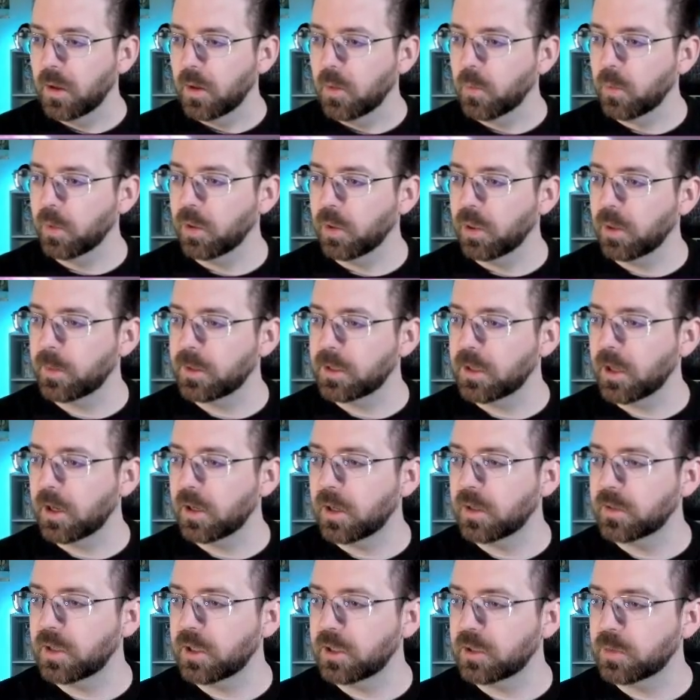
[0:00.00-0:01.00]
Really,
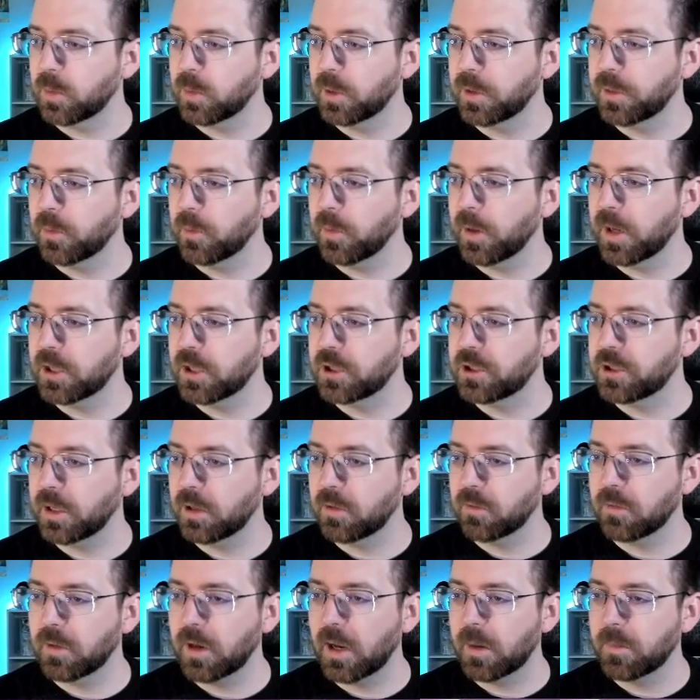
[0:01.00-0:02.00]
McDonald's? I just want the ranch
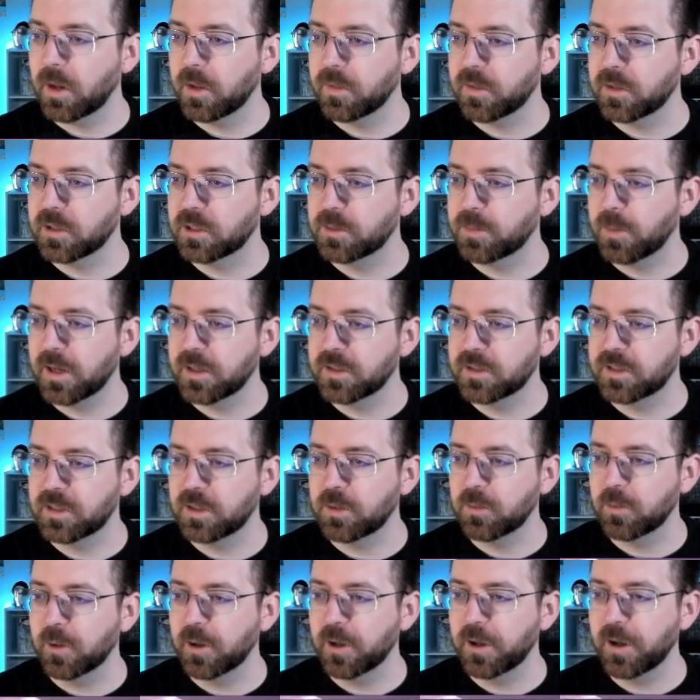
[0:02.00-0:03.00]
chicken wrap, not the spicy
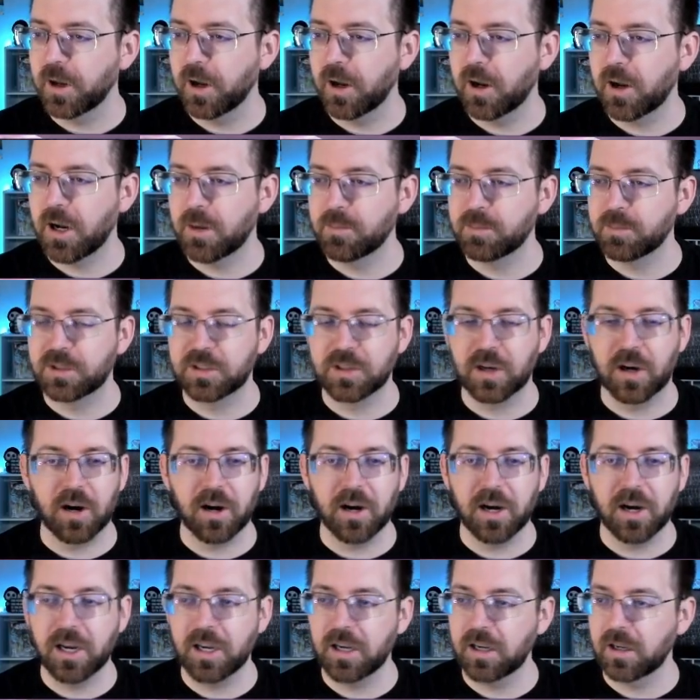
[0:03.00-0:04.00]
one. Oh, I'm
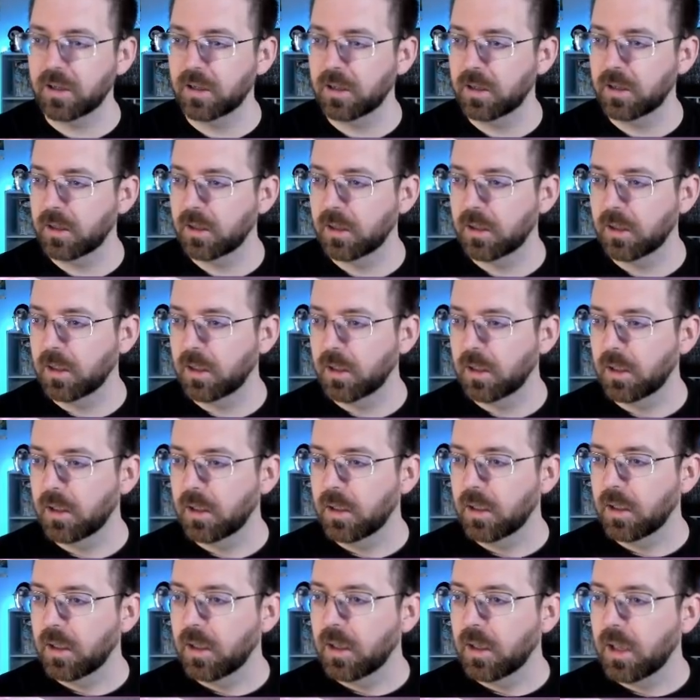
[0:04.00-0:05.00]
sorry.
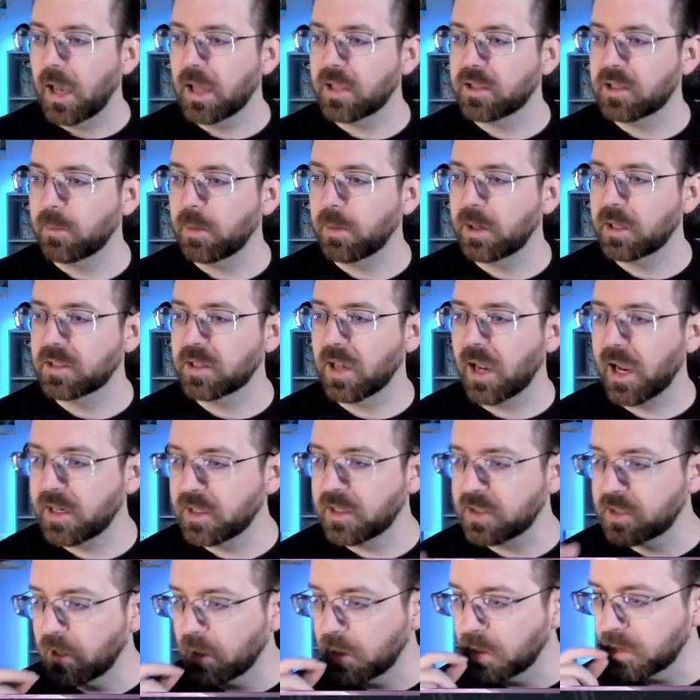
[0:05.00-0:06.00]
Had some anxiety
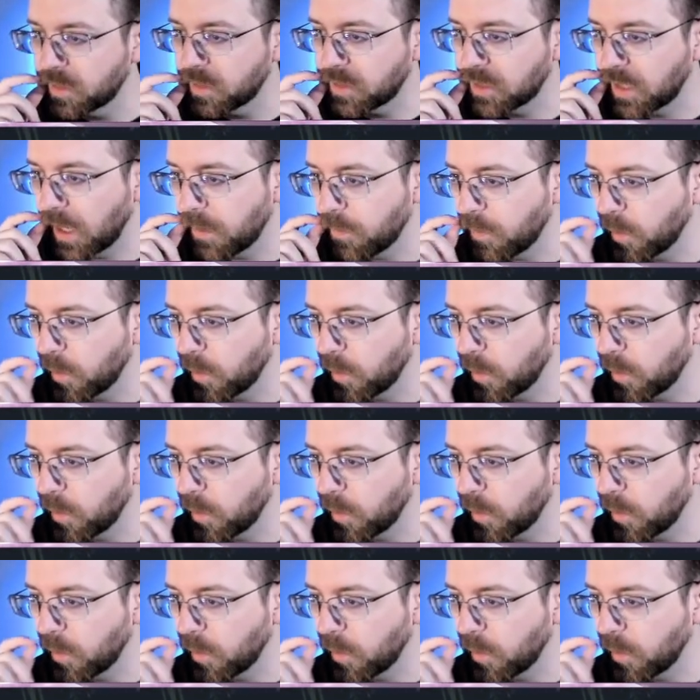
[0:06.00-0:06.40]
starting this game.